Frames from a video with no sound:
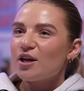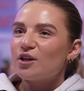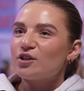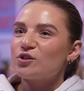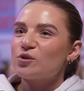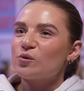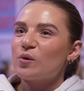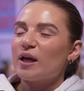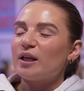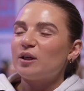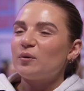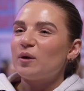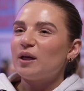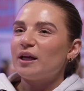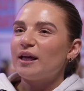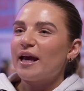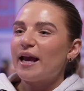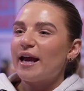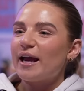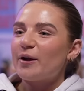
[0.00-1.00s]
So
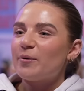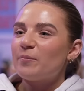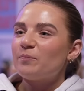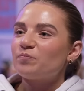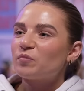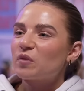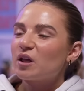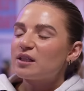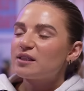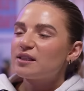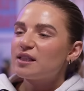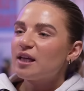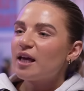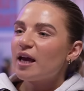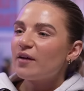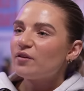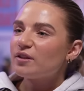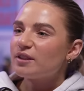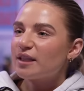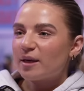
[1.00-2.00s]
anyway, see
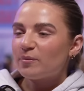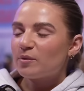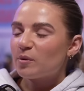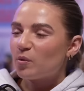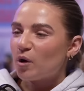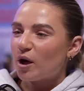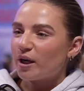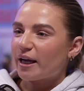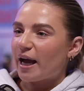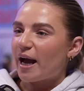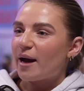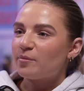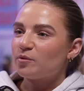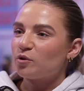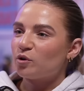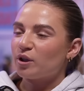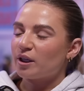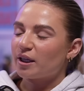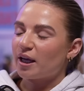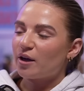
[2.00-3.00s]
every time they put a camera
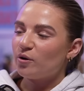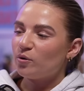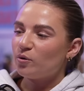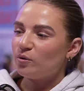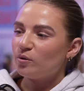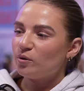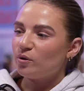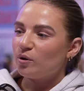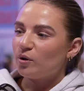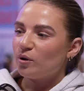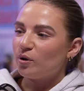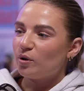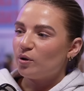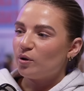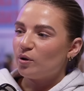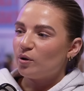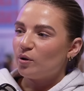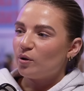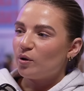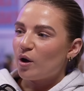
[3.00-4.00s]
on a girl,
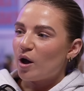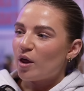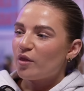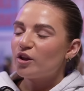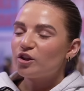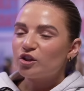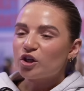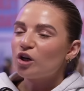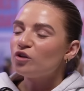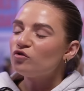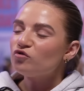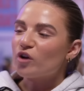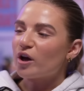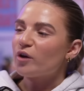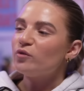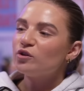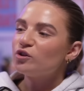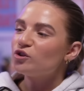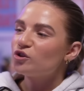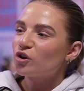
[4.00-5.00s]
they turned
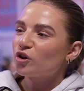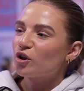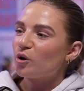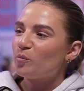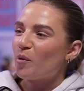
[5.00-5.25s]
round and shook their